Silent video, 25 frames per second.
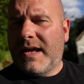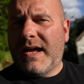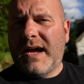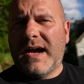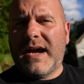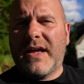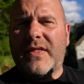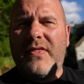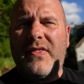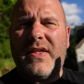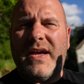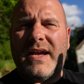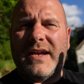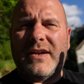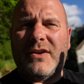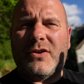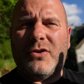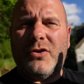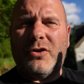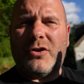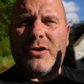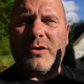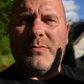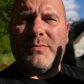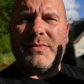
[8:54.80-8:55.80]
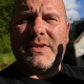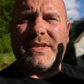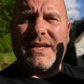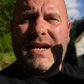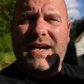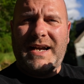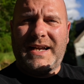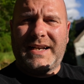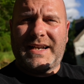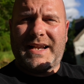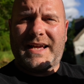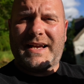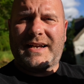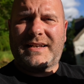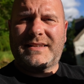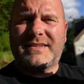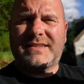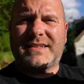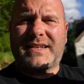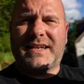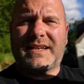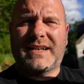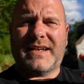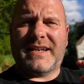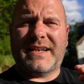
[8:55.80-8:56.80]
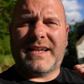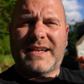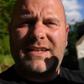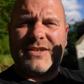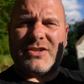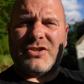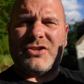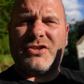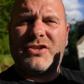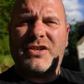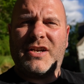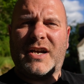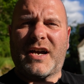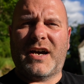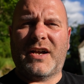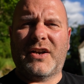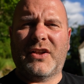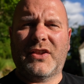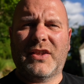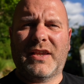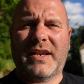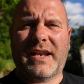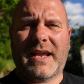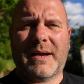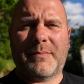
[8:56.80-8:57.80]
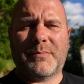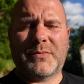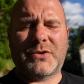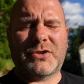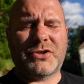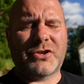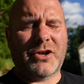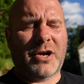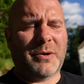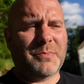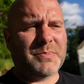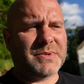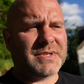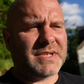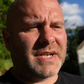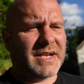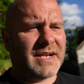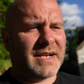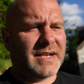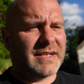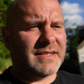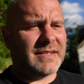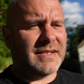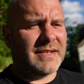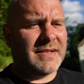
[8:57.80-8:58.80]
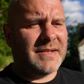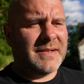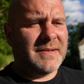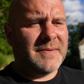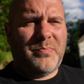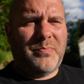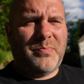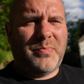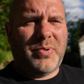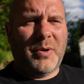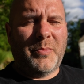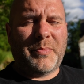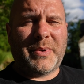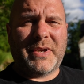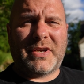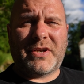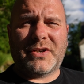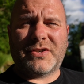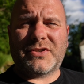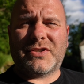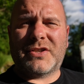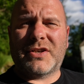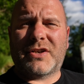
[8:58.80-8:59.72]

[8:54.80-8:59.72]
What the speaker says: and then cook them direct to get a nice char on the lamb chop side. But because the